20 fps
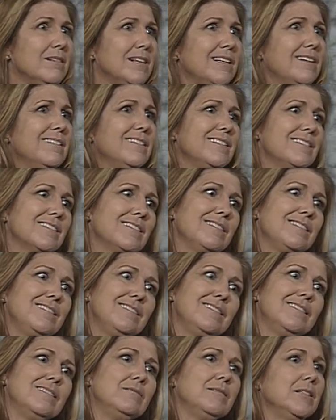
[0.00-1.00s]
well, he said,
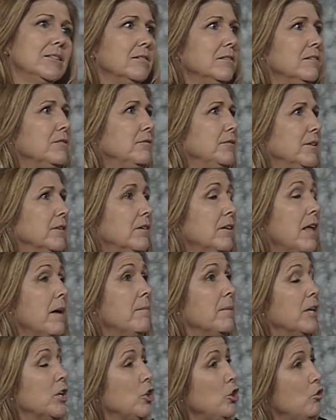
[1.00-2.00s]
you know, we go to the field.
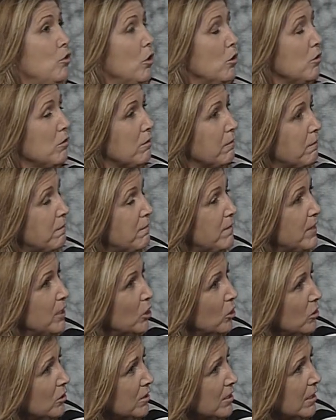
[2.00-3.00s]
I'm like, you go to the
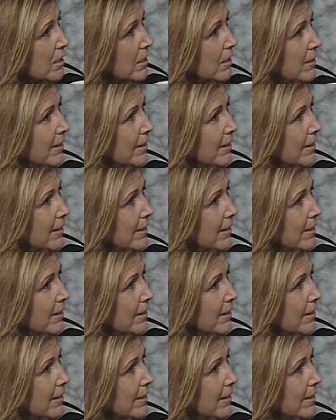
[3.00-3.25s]
field?